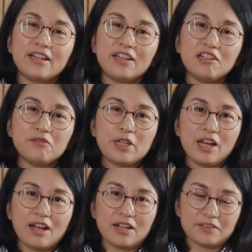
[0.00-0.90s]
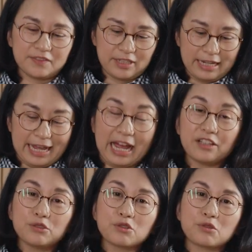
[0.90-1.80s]
Here we have a
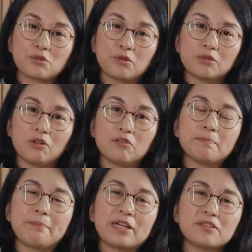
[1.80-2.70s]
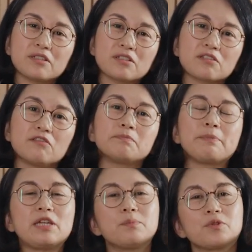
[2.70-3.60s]
hand scroll of pictures of
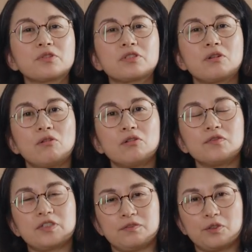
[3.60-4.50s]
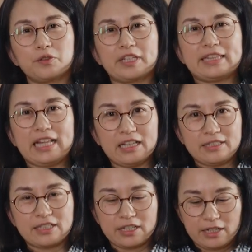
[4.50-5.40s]
peoples of the foreign lands.